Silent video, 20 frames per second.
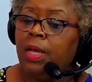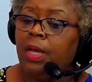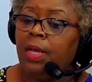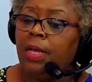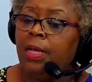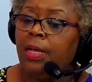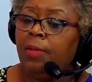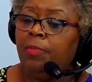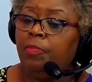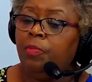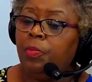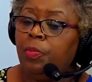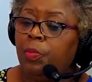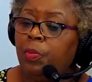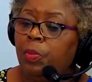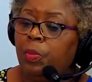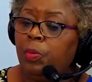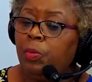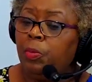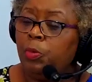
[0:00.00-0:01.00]
Um,
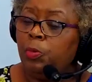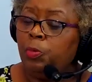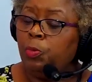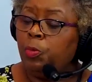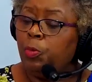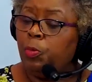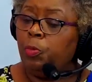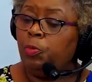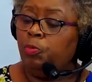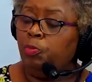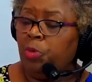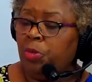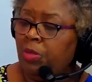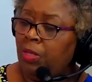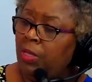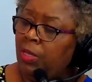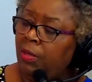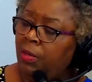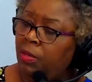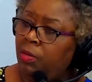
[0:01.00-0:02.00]

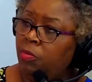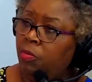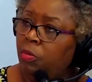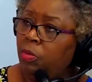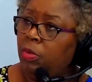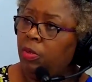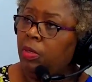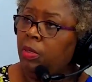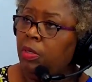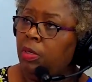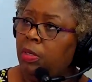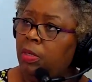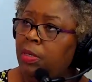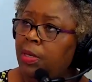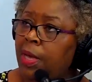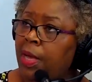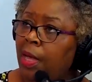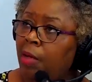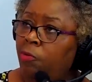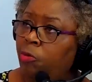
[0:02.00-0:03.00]
Within
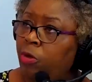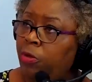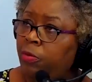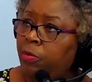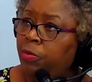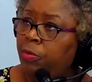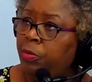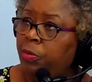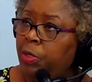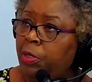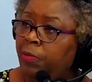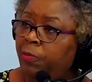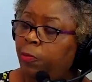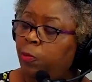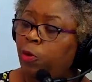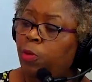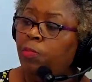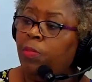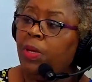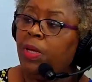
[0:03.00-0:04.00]
now, what, 3 to
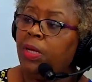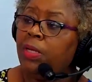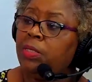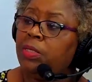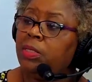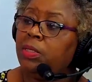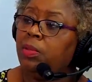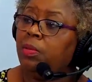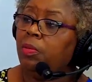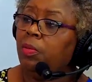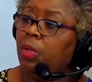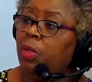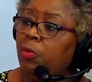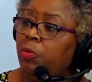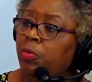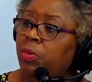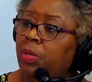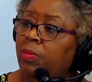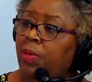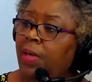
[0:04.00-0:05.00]
4 months,
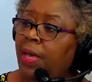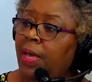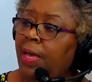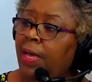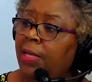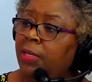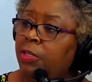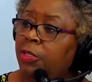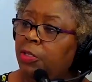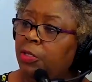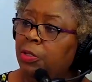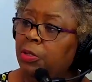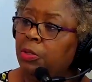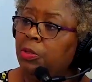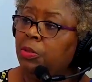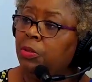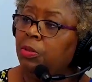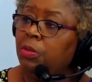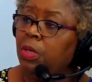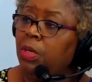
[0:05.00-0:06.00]
we've had
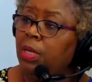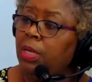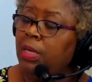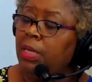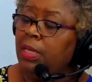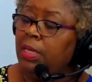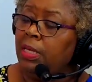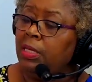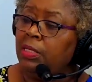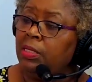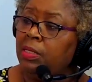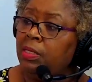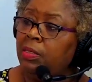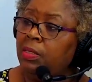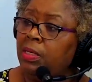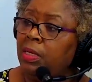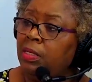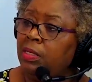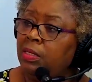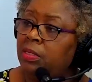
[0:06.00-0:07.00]
two
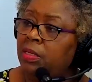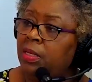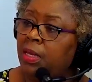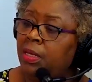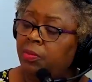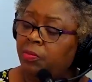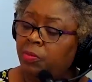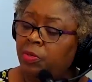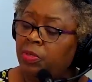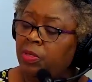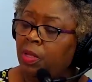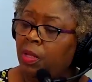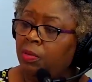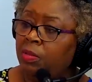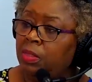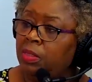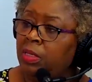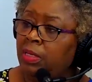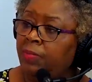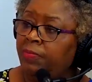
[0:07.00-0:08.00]
incidents that
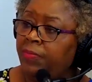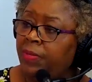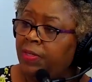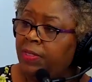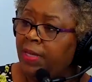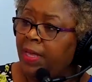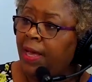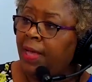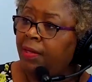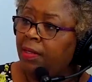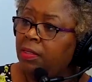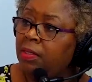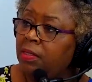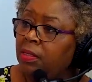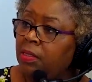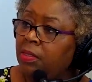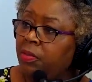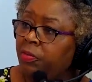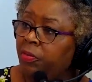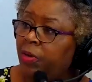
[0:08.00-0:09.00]
resulted in
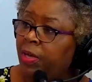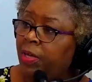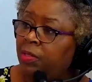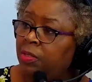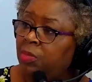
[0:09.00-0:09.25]
fatalities around